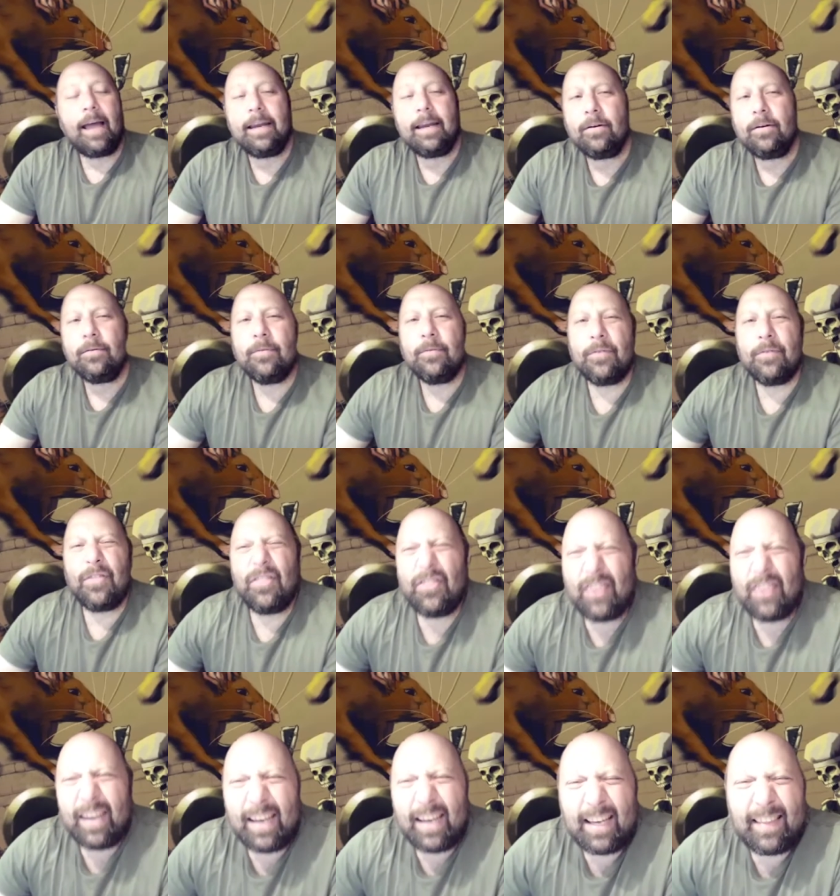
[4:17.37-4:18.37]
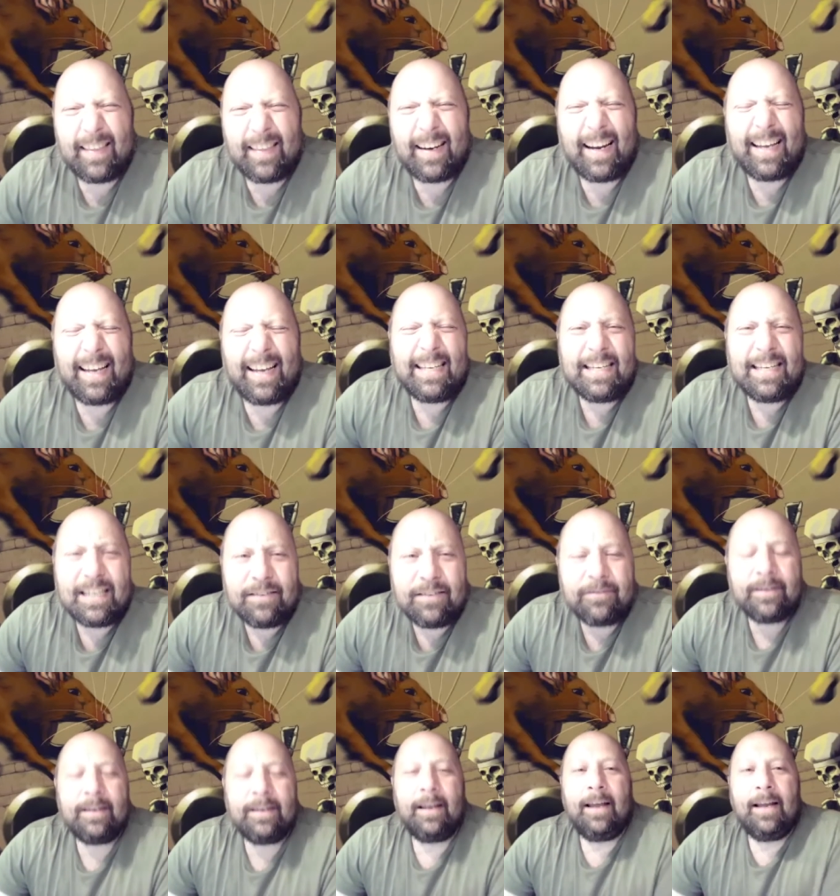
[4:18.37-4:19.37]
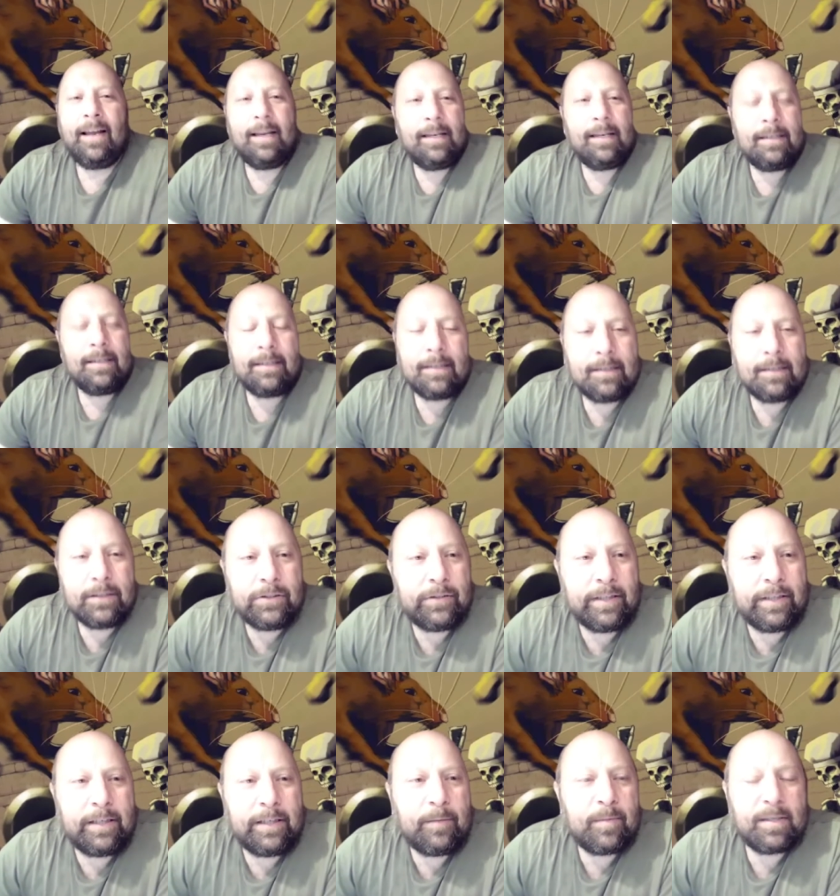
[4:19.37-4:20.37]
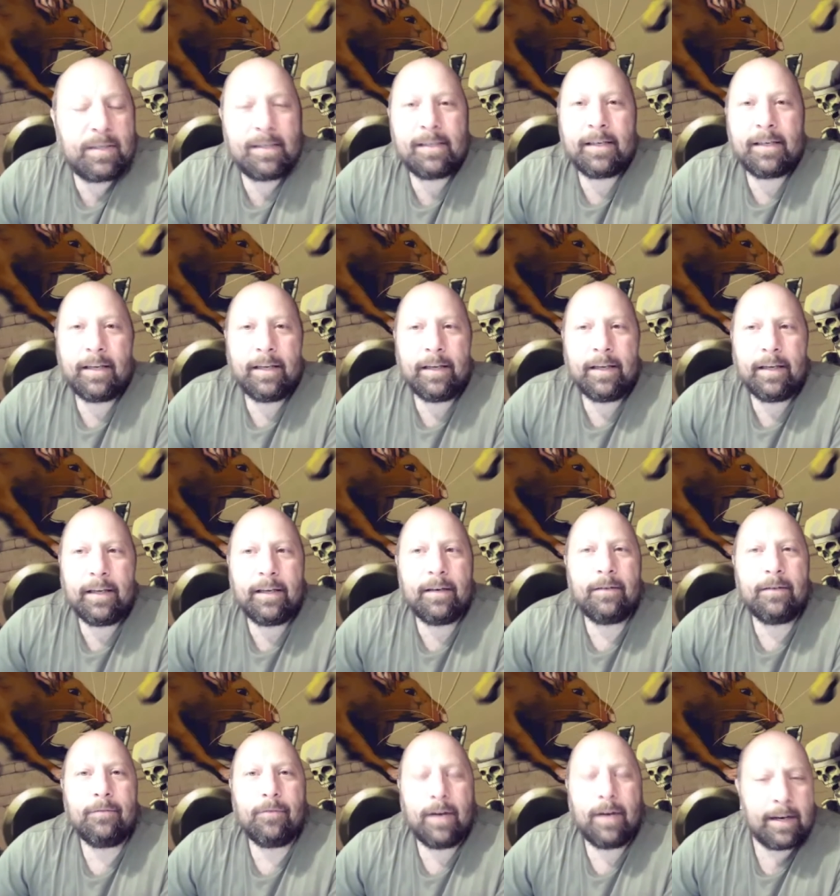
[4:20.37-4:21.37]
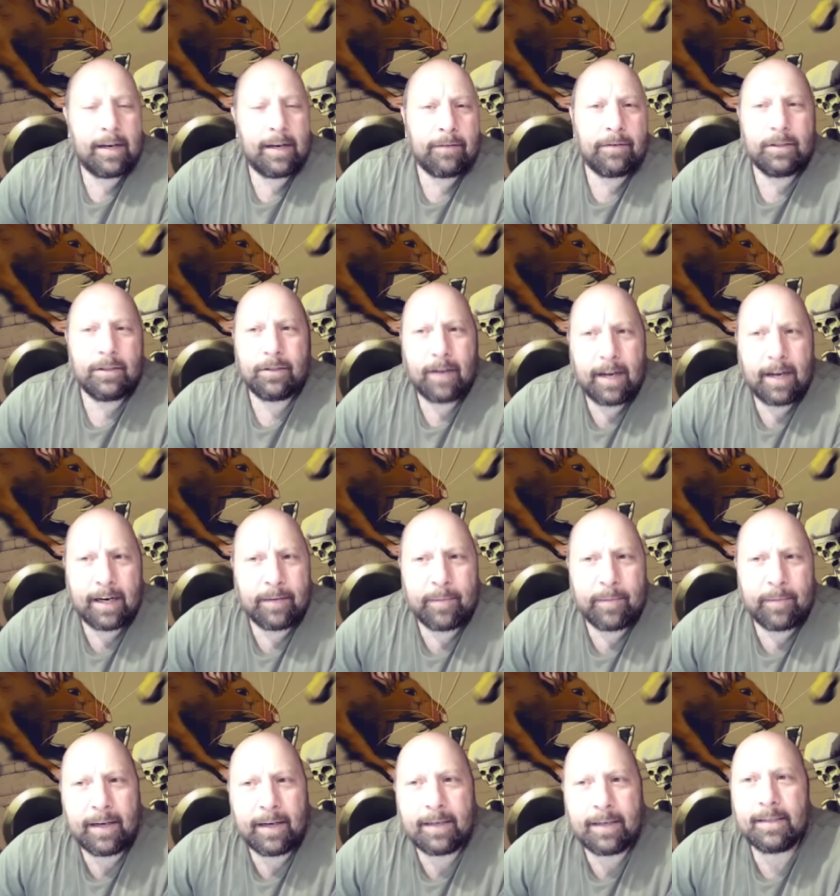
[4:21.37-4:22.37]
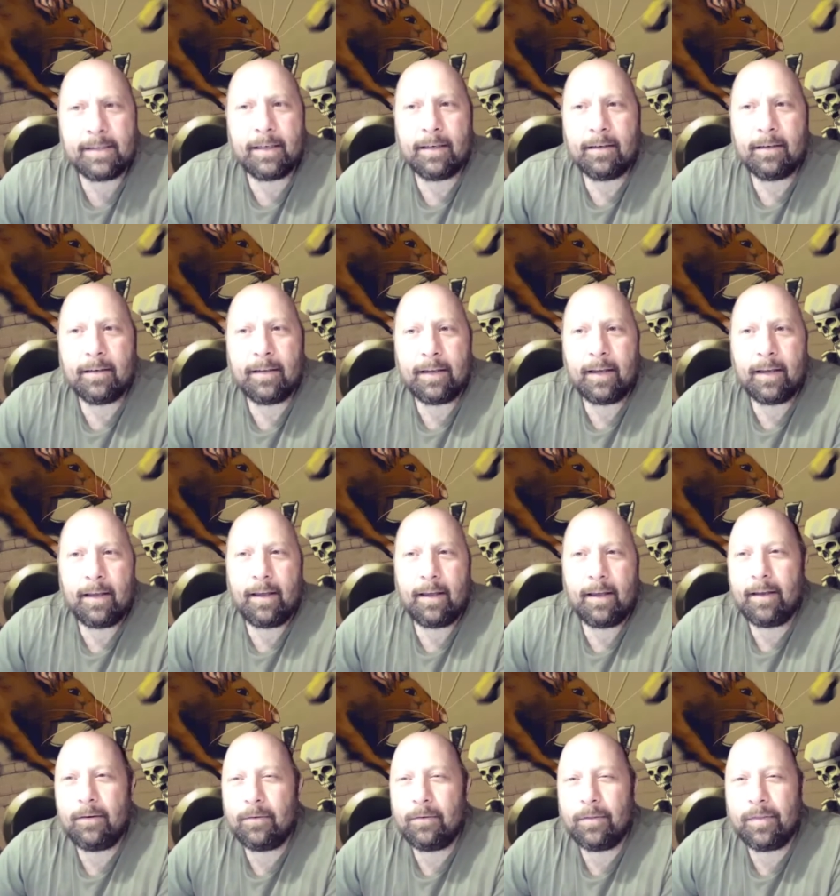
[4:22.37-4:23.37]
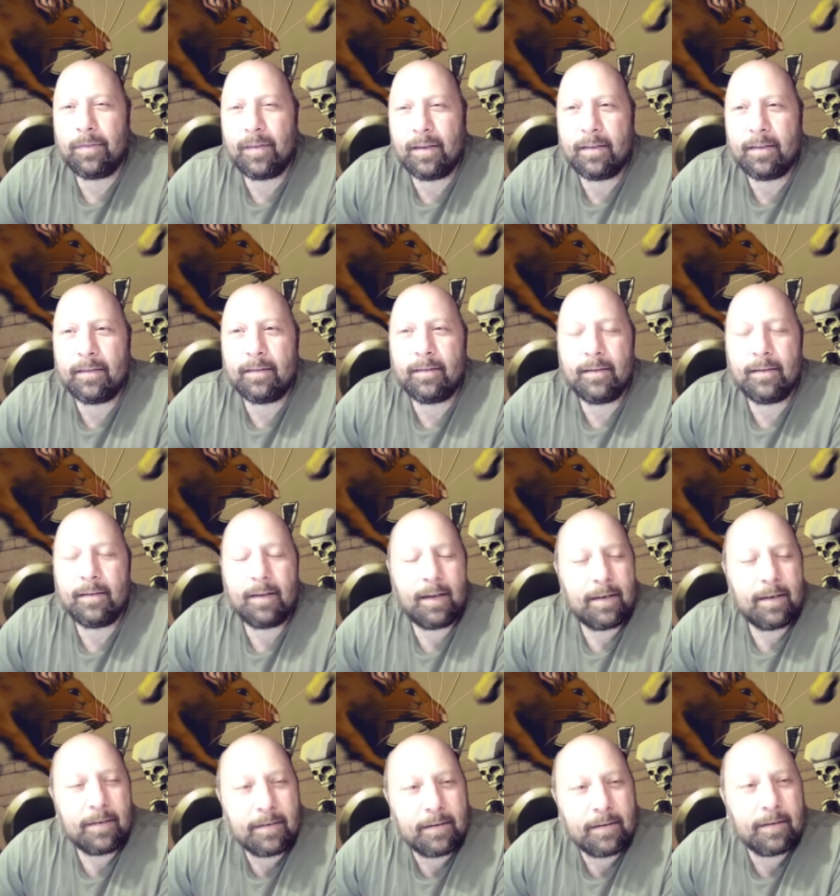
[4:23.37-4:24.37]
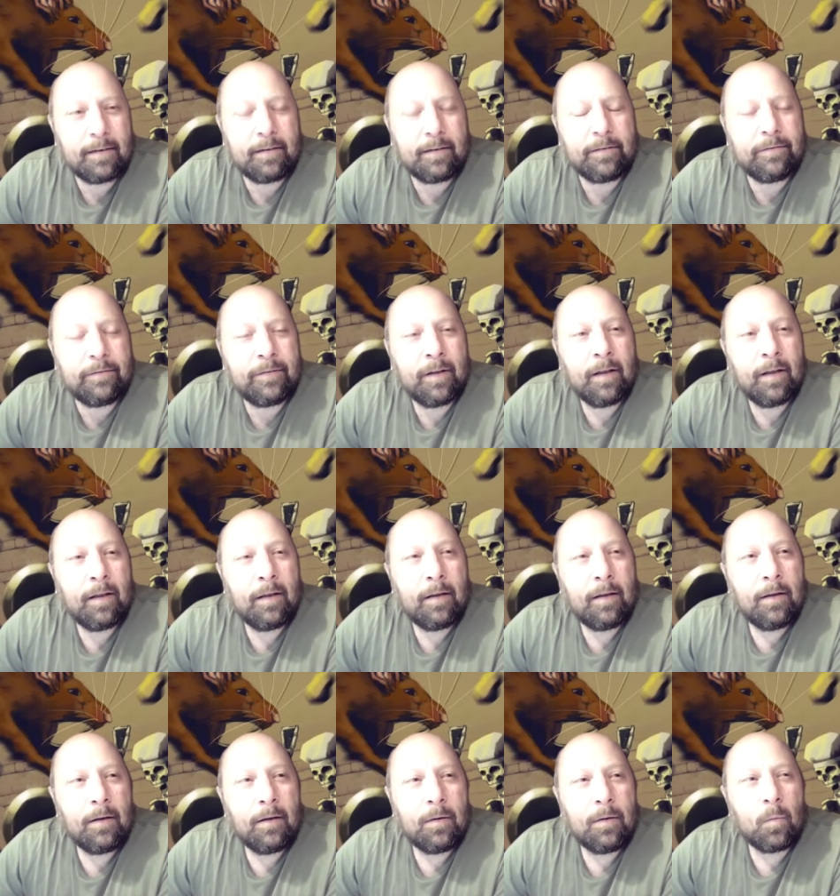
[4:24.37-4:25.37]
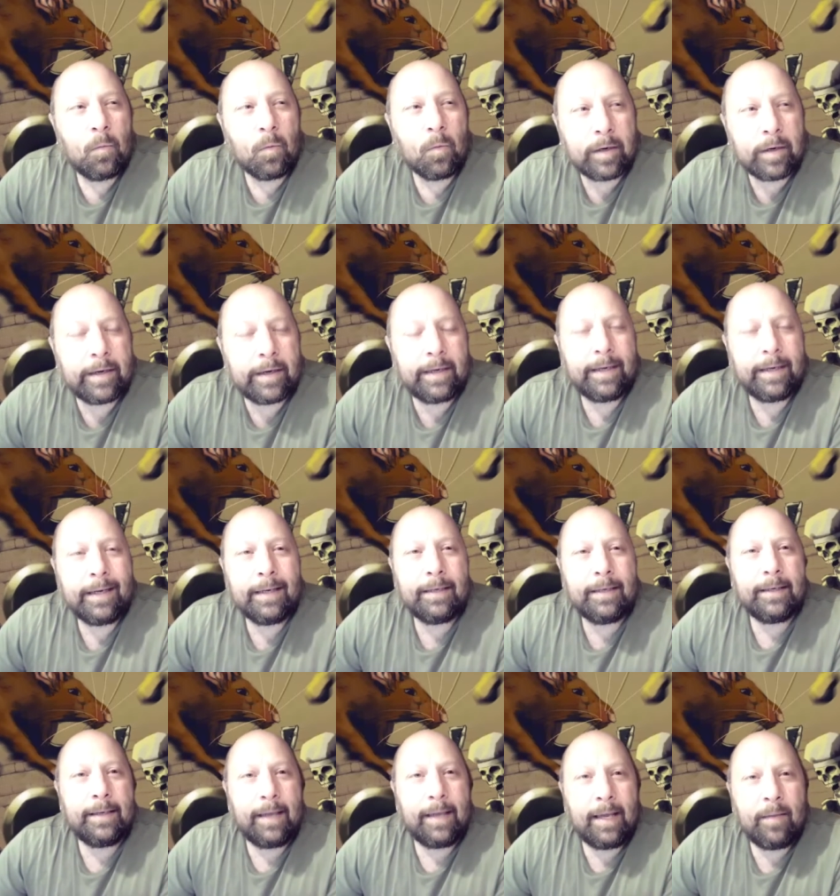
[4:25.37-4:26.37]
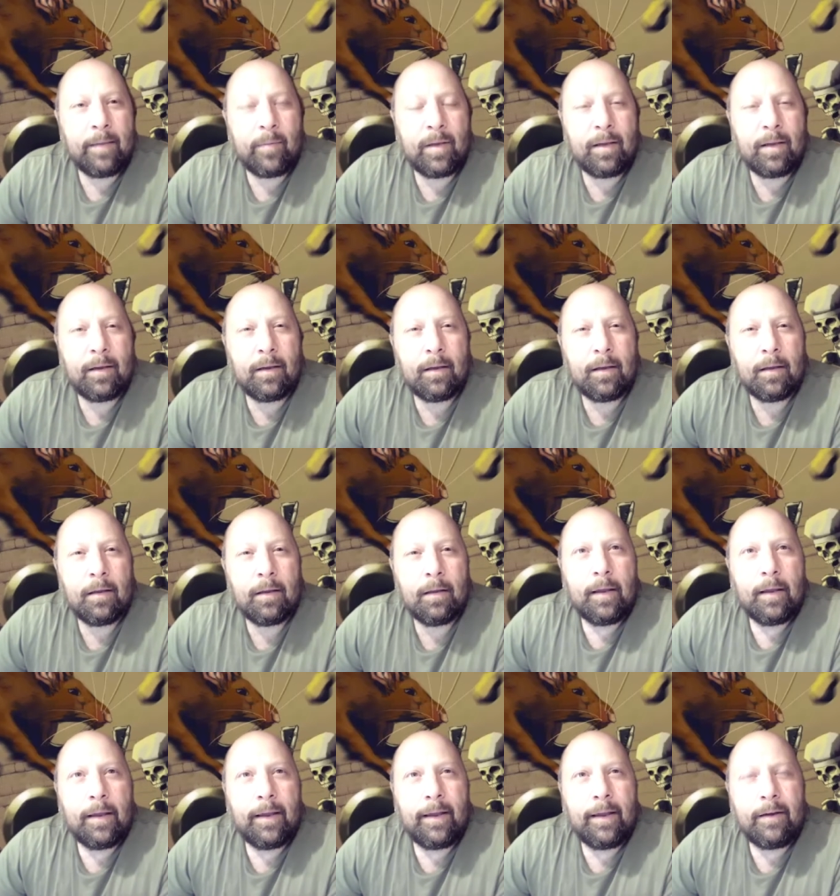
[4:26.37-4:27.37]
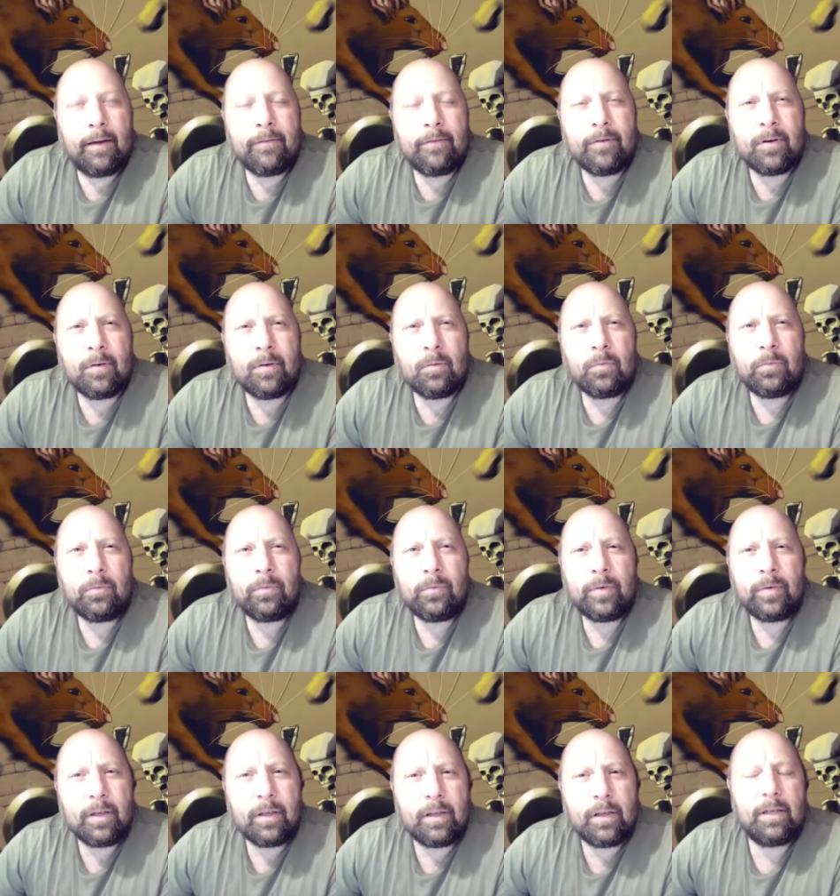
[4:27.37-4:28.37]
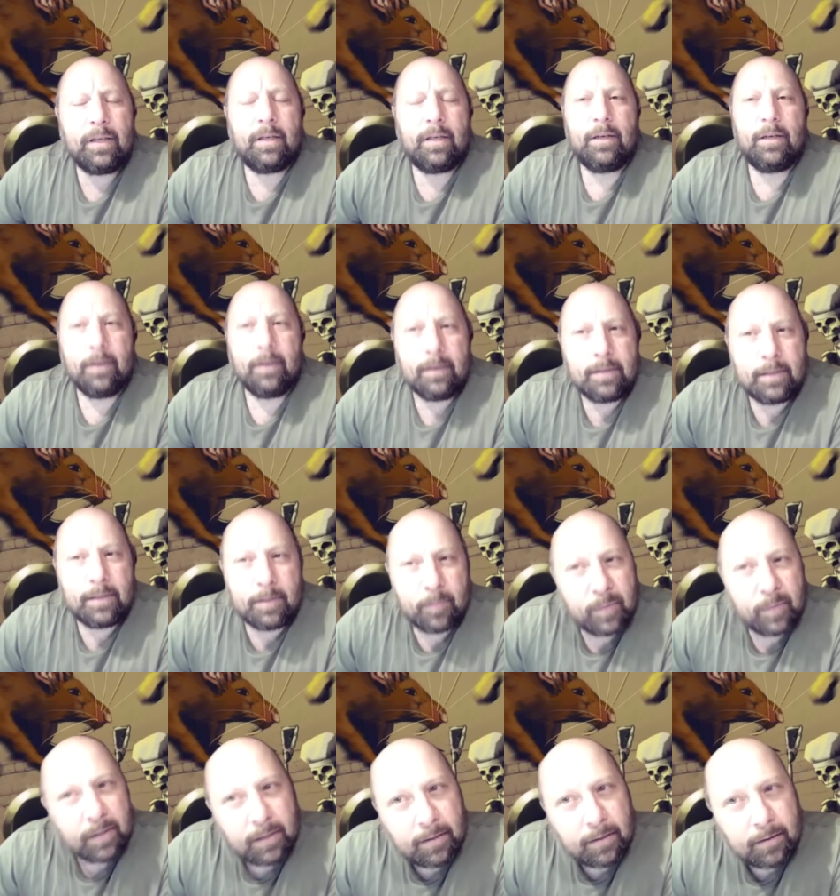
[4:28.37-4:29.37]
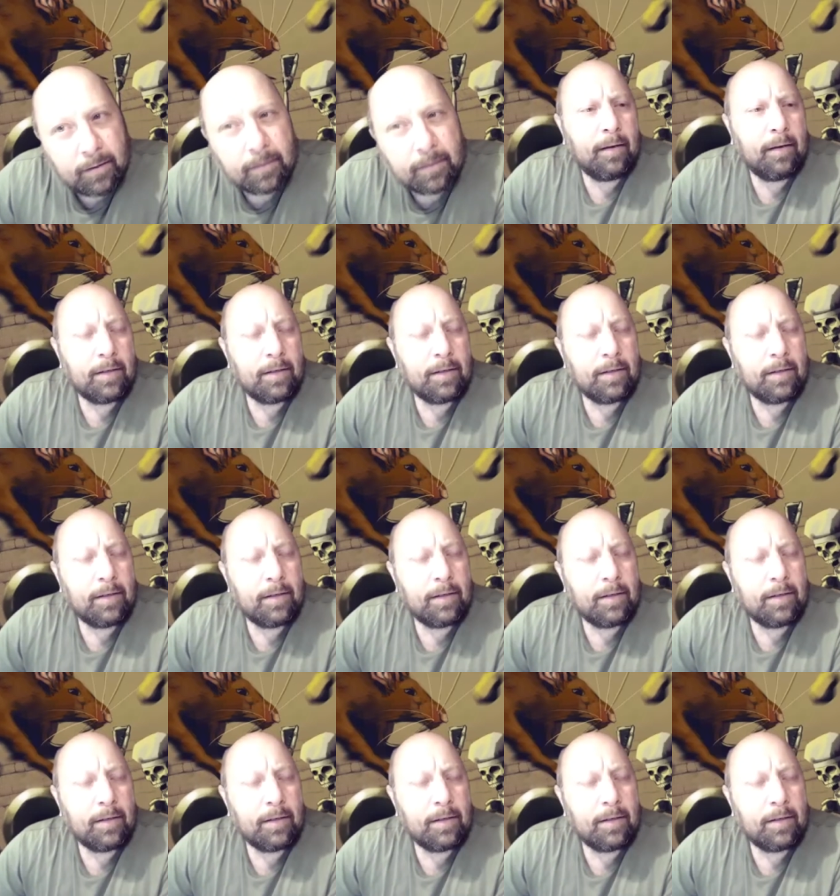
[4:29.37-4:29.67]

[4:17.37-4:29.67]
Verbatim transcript: don't think that I even had dreams as a kid of writing for Dragon Magazine. Like, I, I don't think that the idea of working in gaming ever really occurred to me.